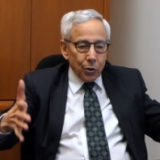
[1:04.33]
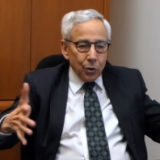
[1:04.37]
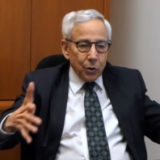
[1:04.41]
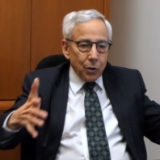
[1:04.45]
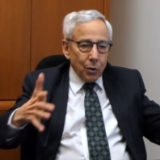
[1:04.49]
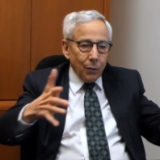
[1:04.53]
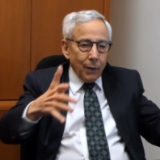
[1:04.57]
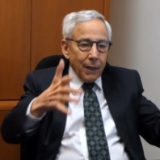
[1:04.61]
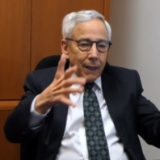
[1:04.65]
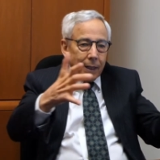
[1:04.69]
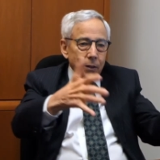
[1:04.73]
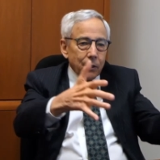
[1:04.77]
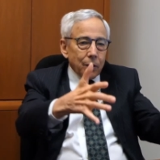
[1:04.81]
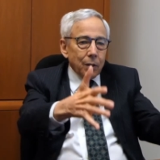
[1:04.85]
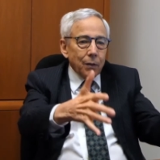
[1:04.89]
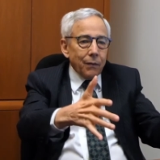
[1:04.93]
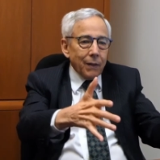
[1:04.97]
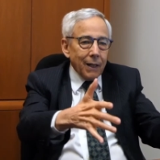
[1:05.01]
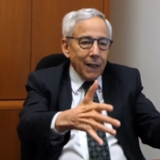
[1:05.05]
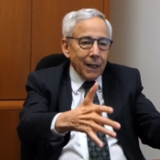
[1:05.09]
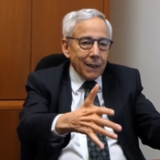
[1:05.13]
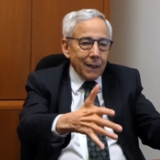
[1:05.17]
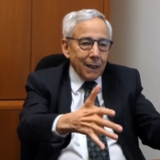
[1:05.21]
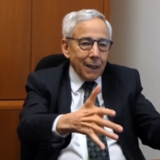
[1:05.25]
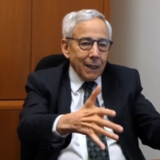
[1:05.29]
director of
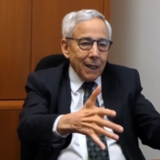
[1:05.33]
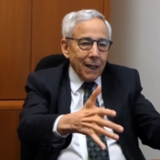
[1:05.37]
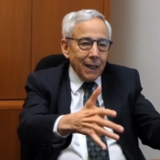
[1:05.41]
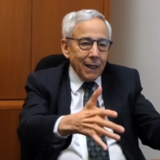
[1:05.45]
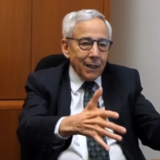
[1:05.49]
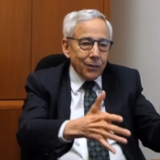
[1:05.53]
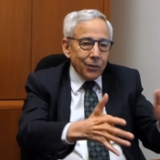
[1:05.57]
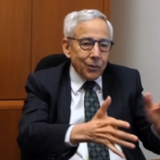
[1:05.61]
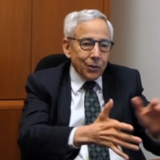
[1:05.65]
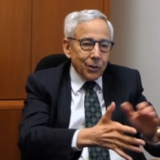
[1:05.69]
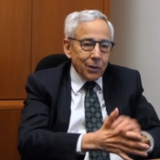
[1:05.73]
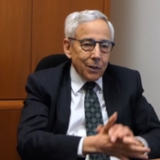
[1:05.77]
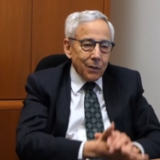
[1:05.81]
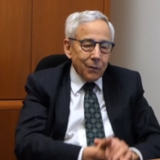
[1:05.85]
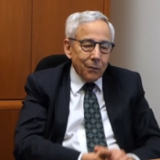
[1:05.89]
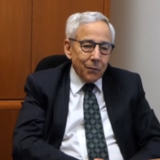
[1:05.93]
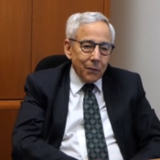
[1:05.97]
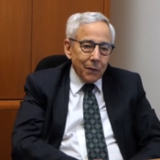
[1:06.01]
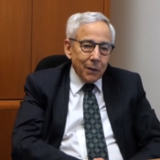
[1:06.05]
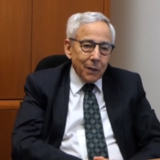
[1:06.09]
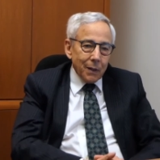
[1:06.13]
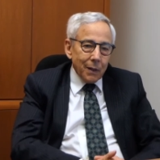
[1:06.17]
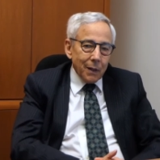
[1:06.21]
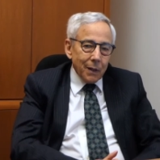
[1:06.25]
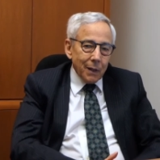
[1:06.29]
that class.
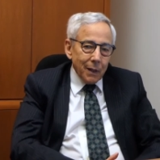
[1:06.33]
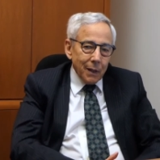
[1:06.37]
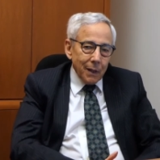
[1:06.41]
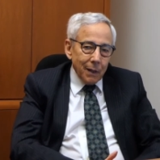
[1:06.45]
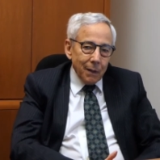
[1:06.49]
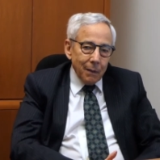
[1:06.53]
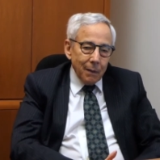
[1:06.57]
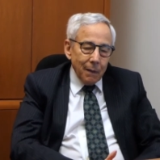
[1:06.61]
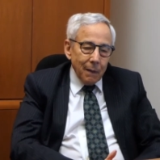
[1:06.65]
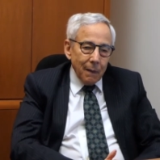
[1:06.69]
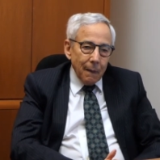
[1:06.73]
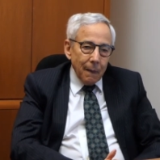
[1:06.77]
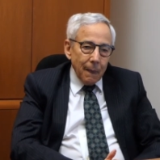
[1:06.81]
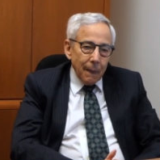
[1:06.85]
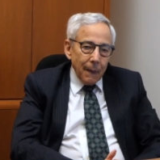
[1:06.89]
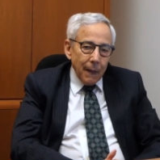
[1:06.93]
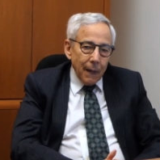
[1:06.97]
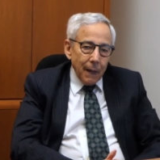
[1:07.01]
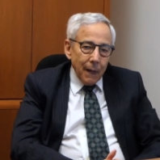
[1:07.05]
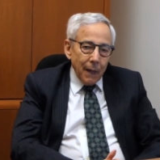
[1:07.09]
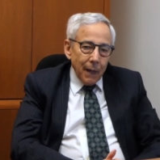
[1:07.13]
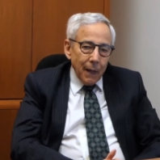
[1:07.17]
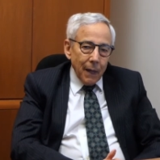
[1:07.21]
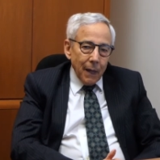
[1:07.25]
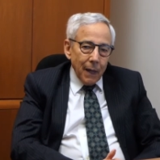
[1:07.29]
Okay.
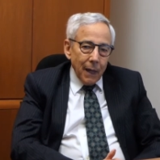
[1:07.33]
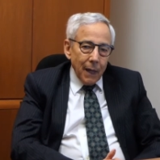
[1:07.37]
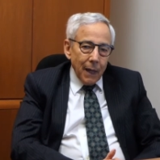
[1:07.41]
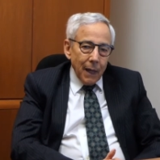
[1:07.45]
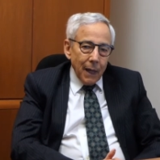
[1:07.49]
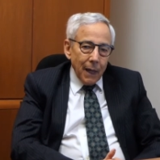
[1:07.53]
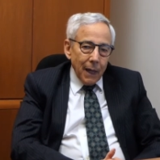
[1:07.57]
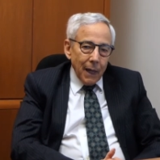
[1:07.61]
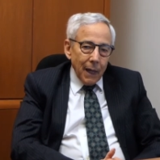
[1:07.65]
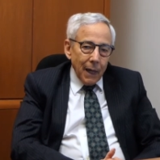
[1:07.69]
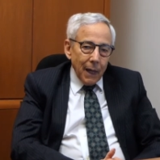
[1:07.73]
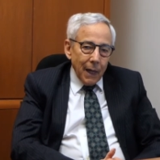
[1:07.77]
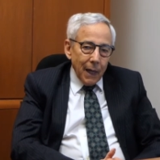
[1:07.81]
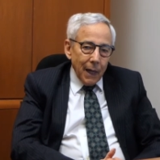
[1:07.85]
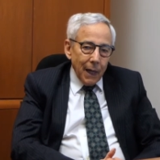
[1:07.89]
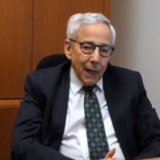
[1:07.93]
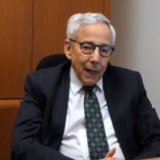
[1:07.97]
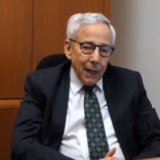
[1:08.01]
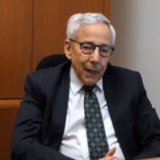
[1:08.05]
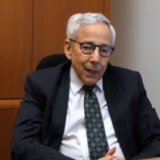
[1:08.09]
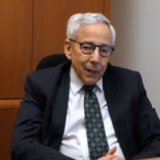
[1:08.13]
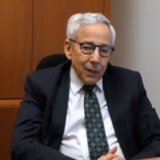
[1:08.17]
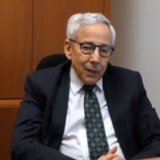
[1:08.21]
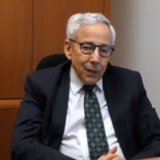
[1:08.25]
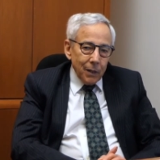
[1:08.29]

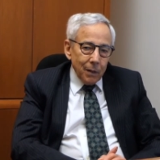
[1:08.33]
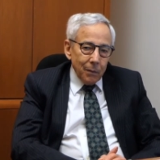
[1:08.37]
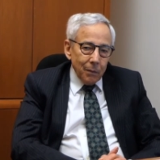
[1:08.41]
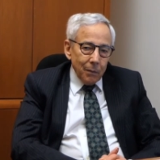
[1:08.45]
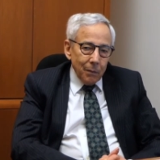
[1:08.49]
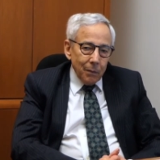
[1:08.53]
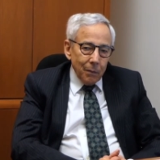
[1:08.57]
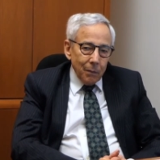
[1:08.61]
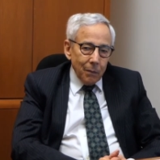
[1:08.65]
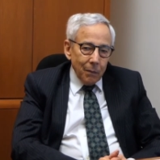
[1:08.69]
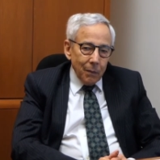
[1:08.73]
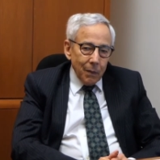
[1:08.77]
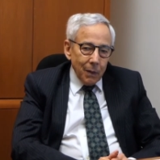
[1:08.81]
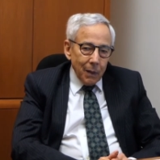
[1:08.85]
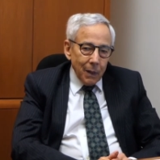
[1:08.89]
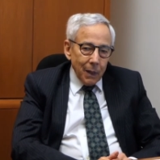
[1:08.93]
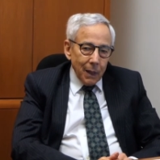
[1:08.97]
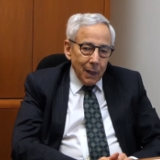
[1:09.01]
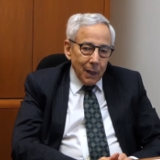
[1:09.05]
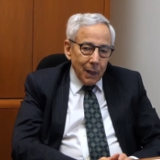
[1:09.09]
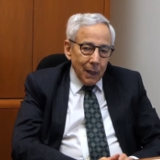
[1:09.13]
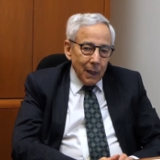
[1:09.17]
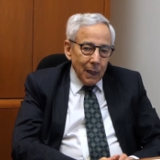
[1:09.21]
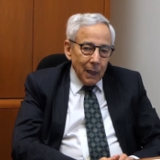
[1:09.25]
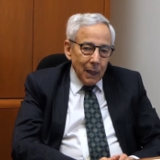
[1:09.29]
And
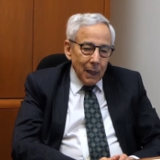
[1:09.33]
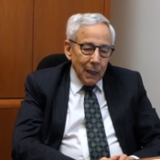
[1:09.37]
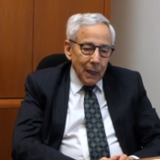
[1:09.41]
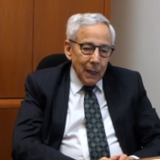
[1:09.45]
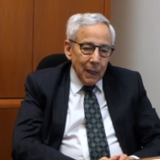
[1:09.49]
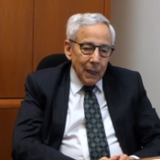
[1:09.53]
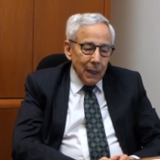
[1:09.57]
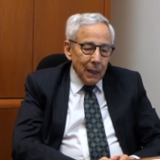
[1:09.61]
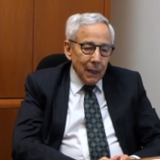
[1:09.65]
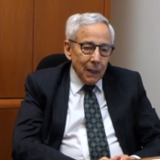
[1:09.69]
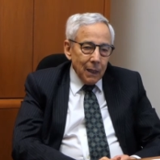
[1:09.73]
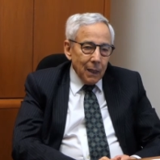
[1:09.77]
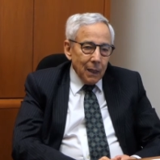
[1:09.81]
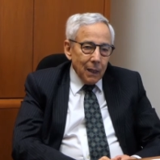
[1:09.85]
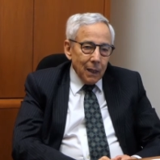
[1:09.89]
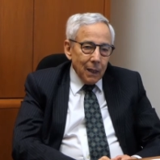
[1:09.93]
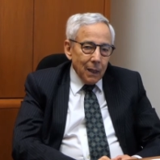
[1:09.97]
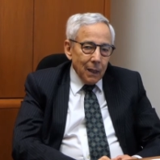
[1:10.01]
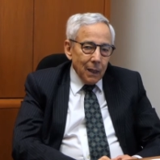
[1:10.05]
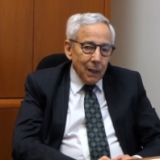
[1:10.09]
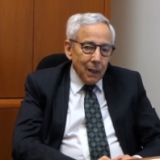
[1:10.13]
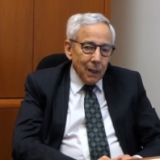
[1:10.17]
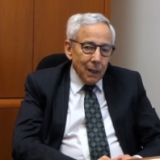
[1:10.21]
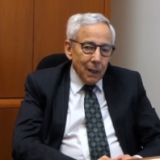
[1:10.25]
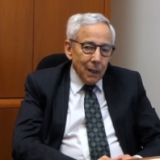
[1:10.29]
and he he,
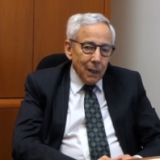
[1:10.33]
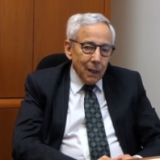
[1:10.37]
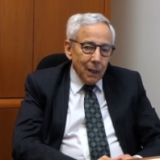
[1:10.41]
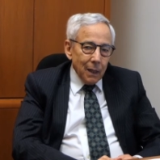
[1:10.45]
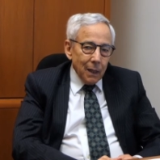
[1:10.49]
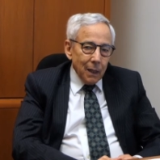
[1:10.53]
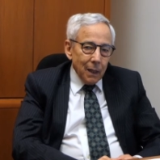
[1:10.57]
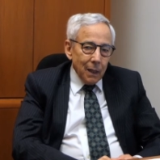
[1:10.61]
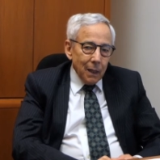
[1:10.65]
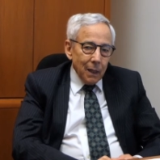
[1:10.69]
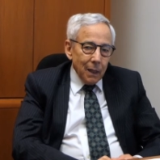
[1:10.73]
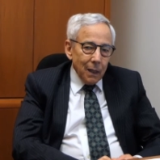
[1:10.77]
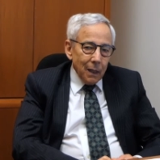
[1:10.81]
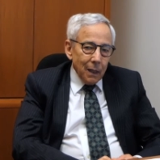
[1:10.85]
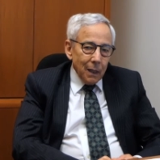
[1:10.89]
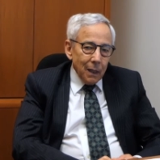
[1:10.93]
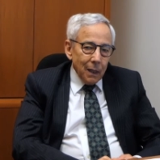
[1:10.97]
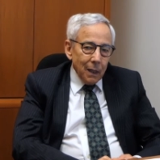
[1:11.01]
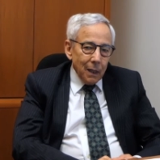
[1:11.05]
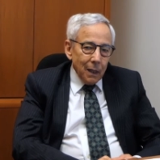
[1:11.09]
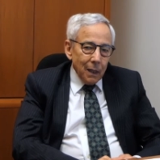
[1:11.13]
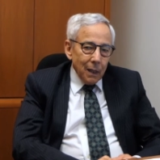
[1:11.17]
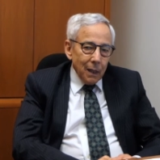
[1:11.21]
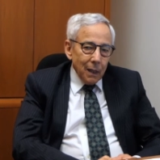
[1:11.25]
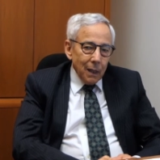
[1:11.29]

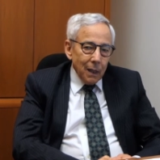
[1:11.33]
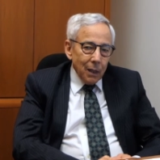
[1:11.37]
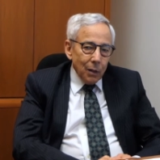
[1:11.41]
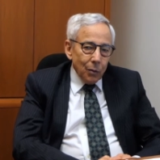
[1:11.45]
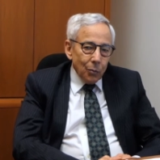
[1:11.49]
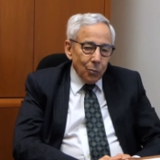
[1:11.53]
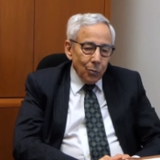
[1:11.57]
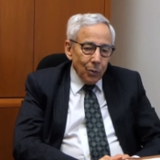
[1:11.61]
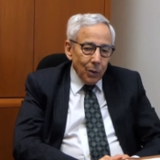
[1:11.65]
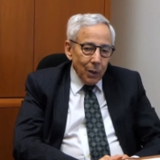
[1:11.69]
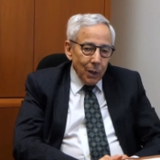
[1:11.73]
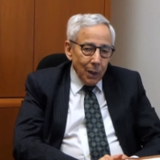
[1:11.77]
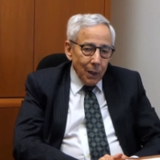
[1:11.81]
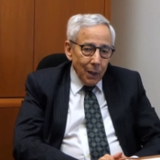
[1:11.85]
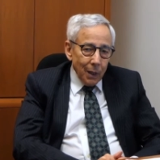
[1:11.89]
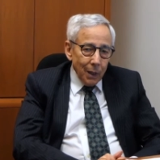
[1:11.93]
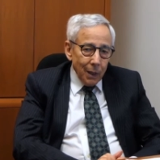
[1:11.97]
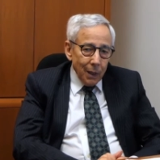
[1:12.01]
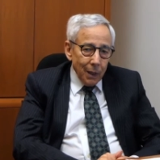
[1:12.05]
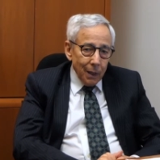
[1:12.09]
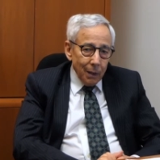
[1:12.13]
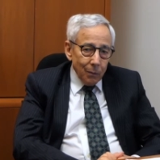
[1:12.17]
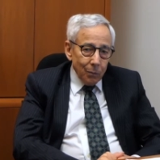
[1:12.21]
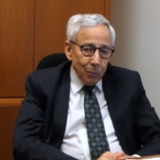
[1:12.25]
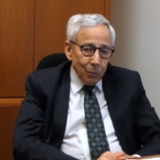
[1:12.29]
he
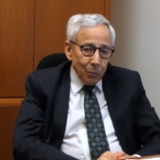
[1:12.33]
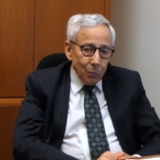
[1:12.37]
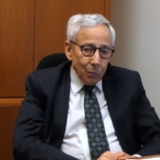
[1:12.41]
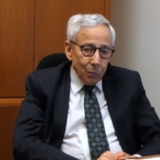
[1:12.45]
really